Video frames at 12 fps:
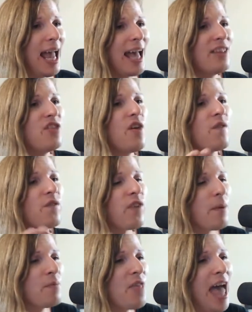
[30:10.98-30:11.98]
And
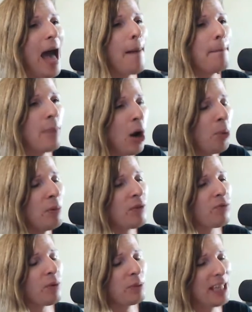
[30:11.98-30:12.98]
from that
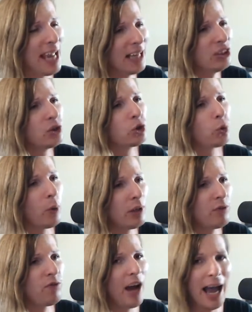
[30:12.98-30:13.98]
moment, from the age of
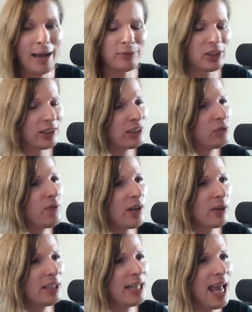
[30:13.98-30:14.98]
25 to this
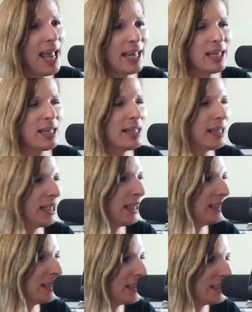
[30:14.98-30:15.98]
very day,
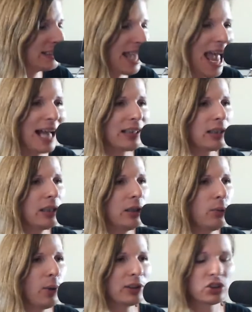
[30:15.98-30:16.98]
is
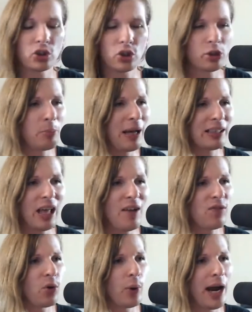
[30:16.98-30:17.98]
exactly what turned my
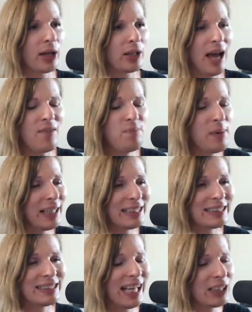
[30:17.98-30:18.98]
life around. I've been
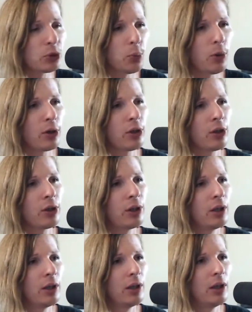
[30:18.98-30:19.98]
a sex worker
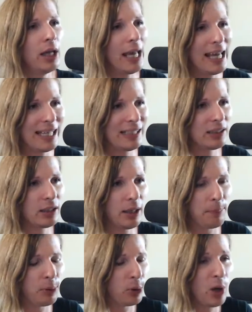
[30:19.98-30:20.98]
and
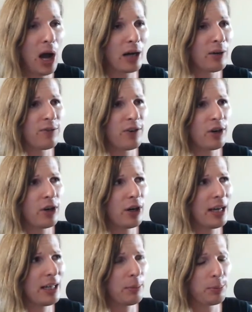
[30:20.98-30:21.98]
a pornographer
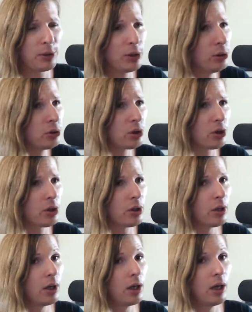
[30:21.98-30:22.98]
and a producer
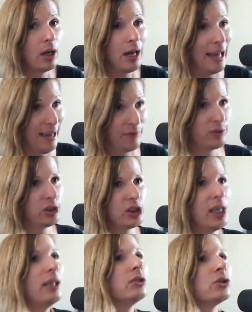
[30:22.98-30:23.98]
ever
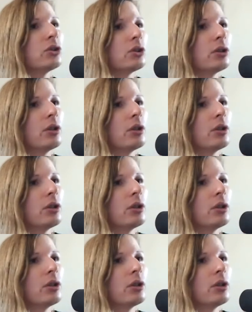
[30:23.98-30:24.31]
since.